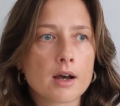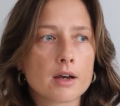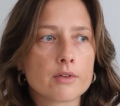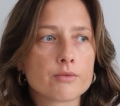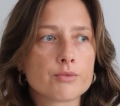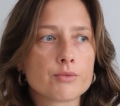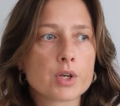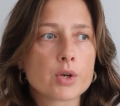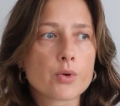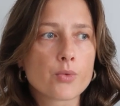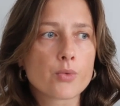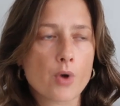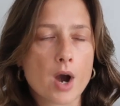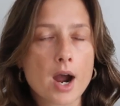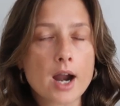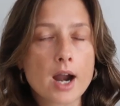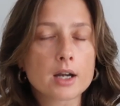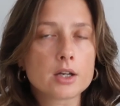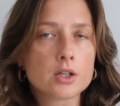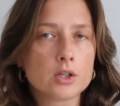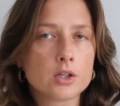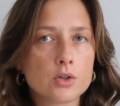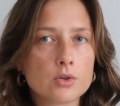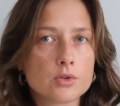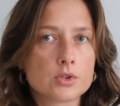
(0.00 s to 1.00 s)

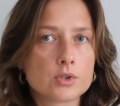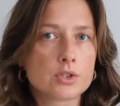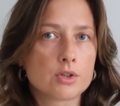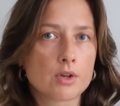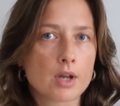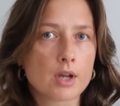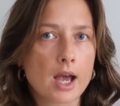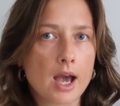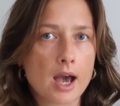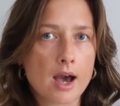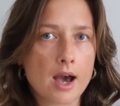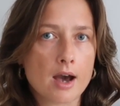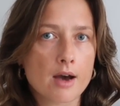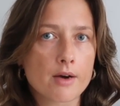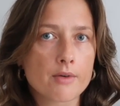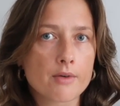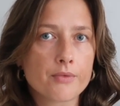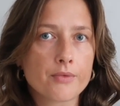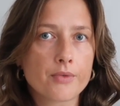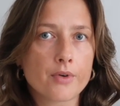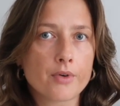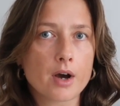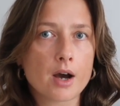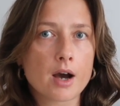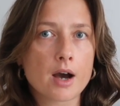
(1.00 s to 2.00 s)
require you to have
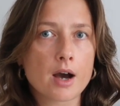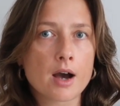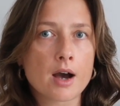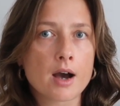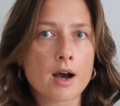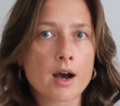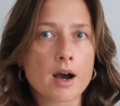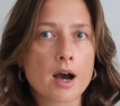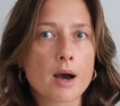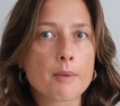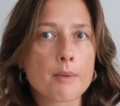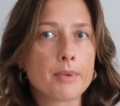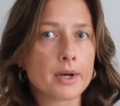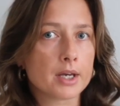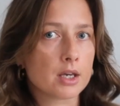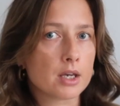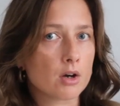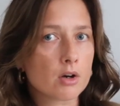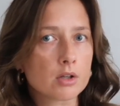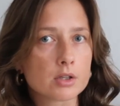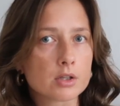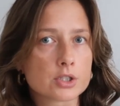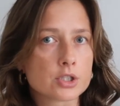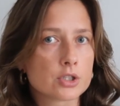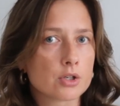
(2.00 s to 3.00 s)
a
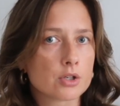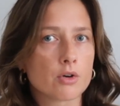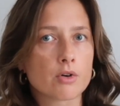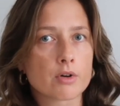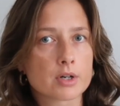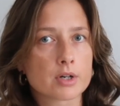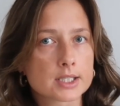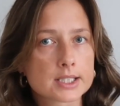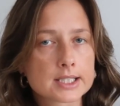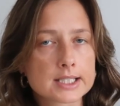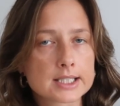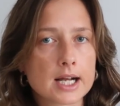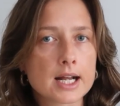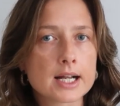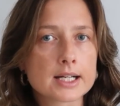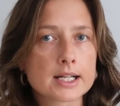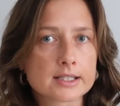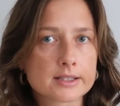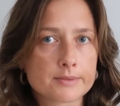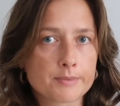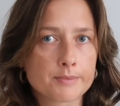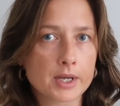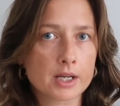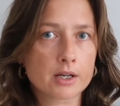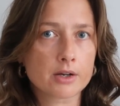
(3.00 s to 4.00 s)
biology or a
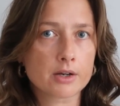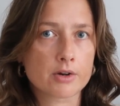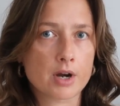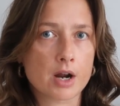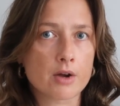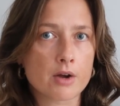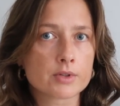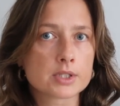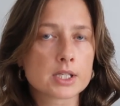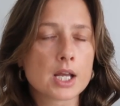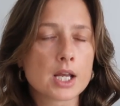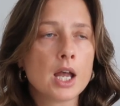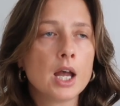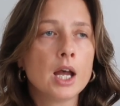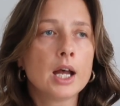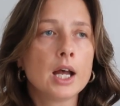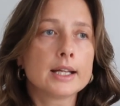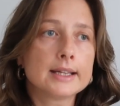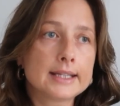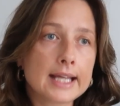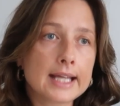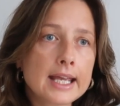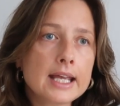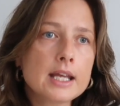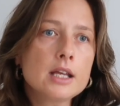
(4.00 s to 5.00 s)
science background.
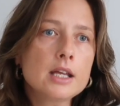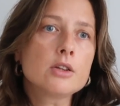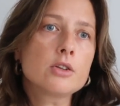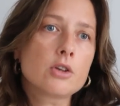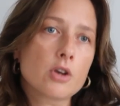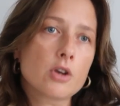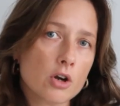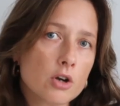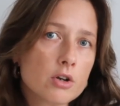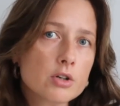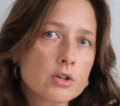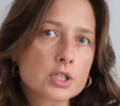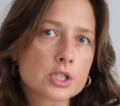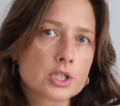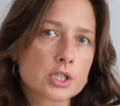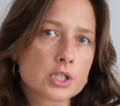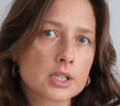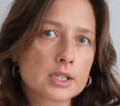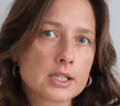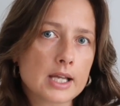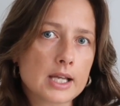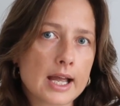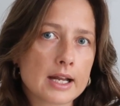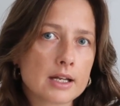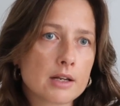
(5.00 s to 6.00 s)
They encourage
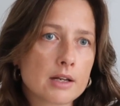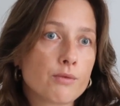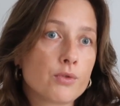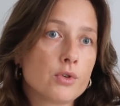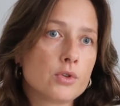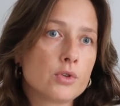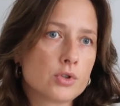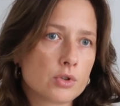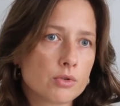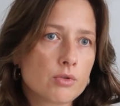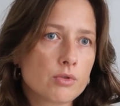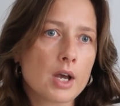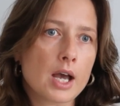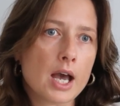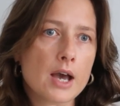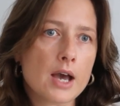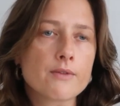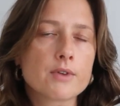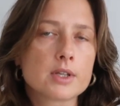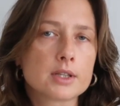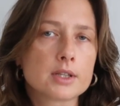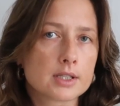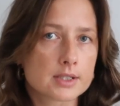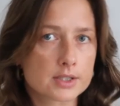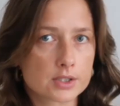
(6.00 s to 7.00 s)
it, and if you do
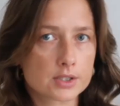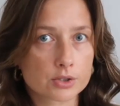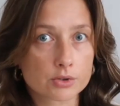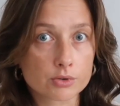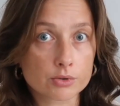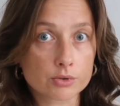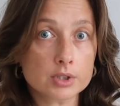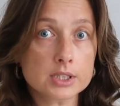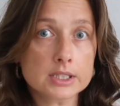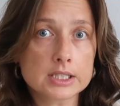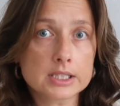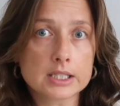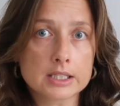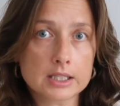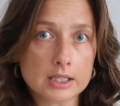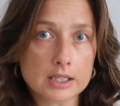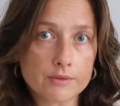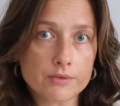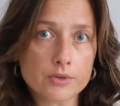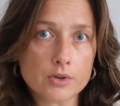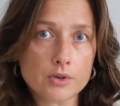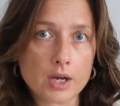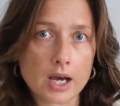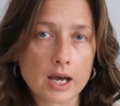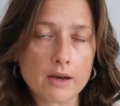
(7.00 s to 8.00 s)
have it, it's good
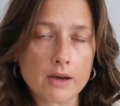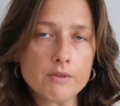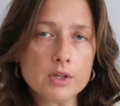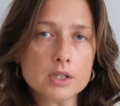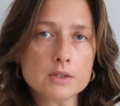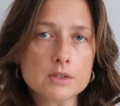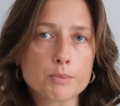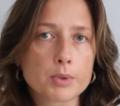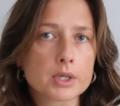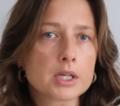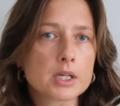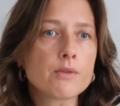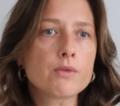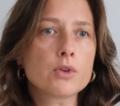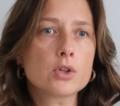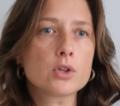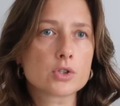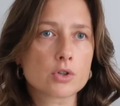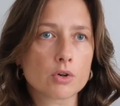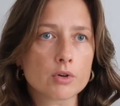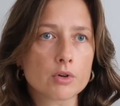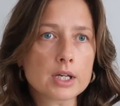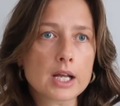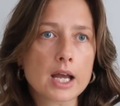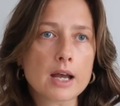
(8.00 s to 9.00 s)
if you have it, but if you
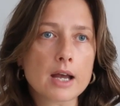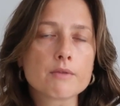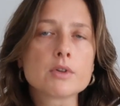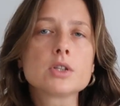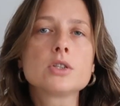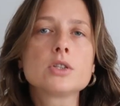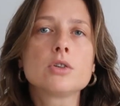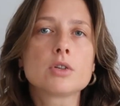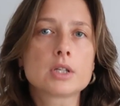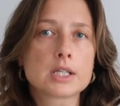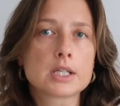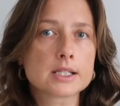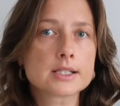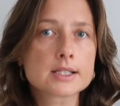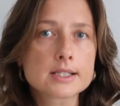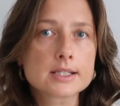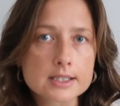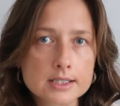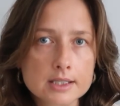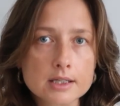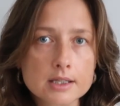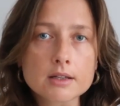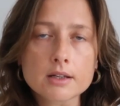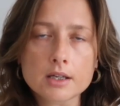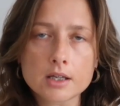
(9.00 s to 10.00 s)
don't have it, you can
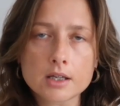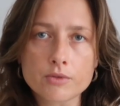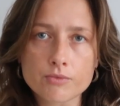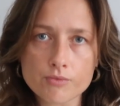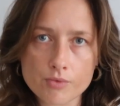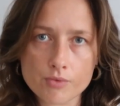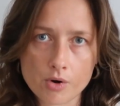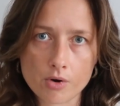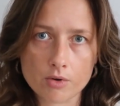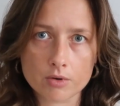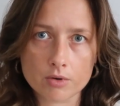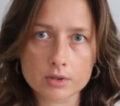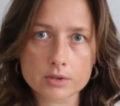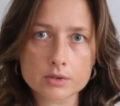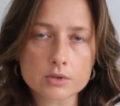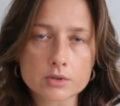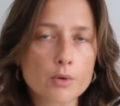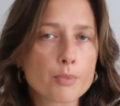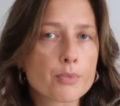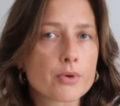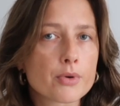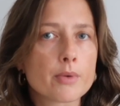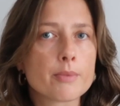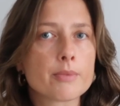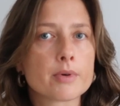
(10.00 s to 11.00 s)
still enroll,
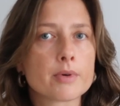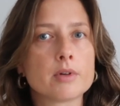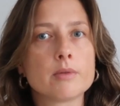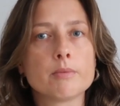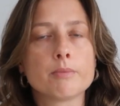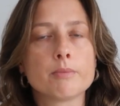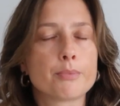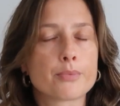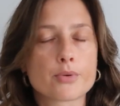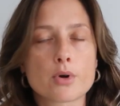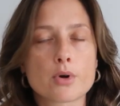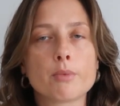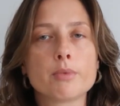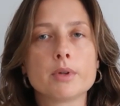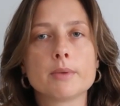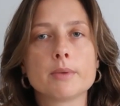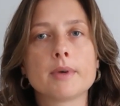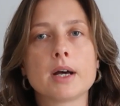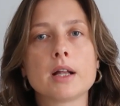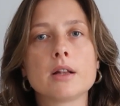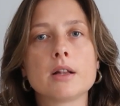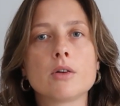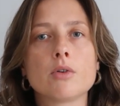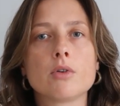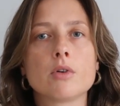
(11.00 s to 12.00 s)
no
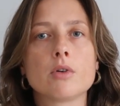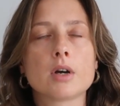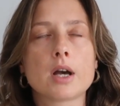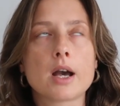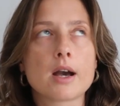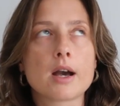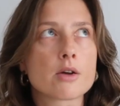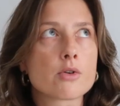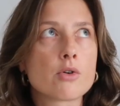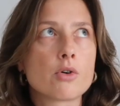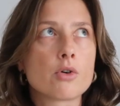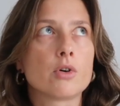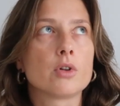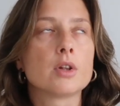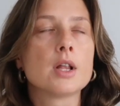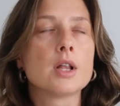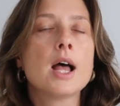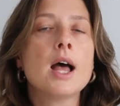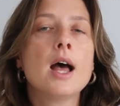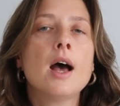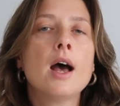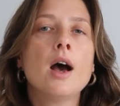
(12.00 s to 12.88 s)
problem at all.